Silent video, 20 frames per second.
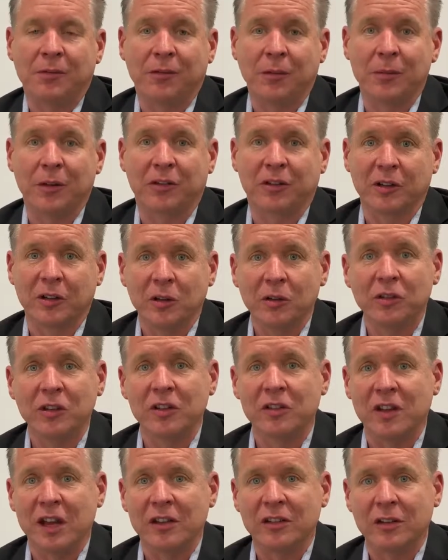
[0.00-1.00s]
From the
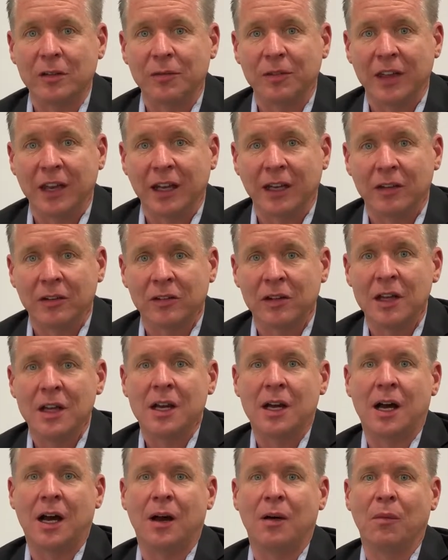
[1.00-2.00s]
solutions end of things,
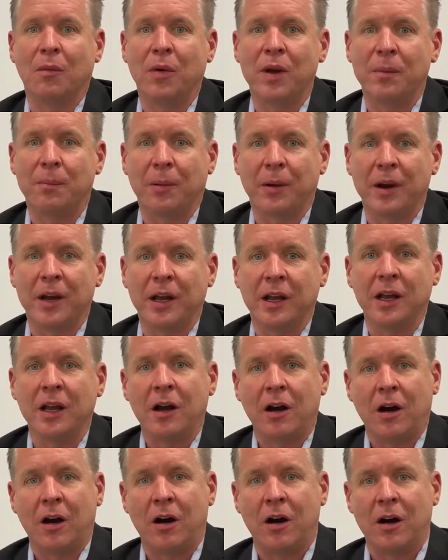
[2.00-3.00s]
we bring
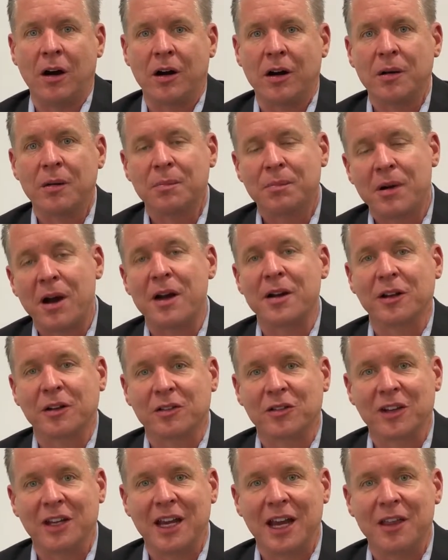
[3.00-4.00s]
our
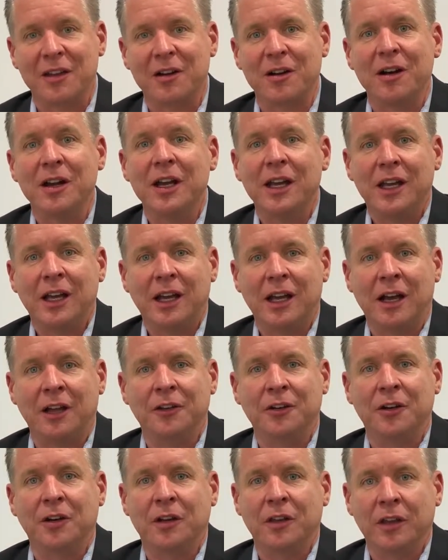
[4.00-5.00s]
products together
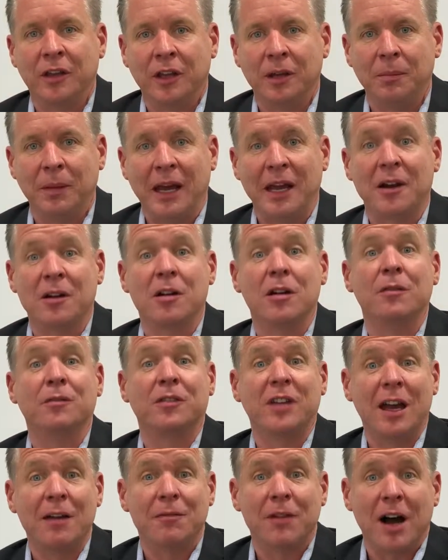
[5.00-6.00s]
under the banner of
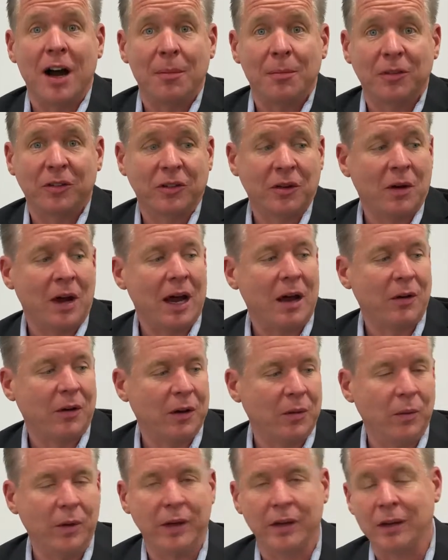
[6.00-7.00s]
DevOps. So how
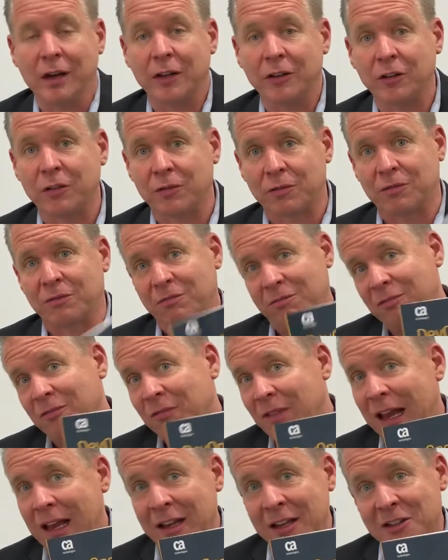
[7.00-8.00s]
can we, and I just
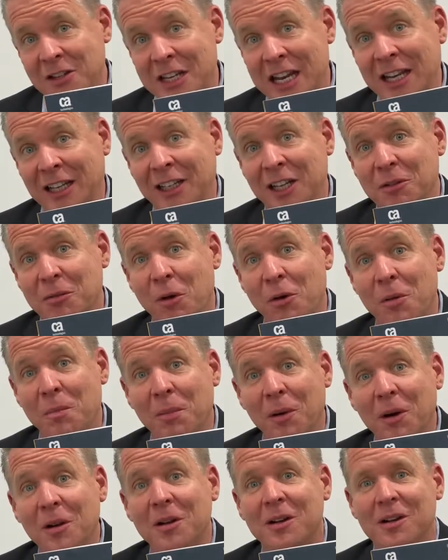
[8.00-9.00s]
incidentally wrote a
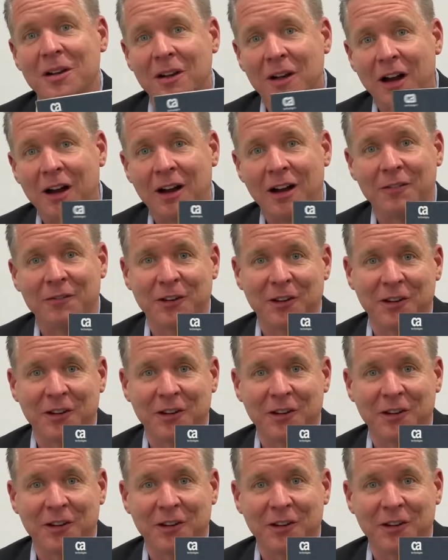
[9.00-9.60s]
book for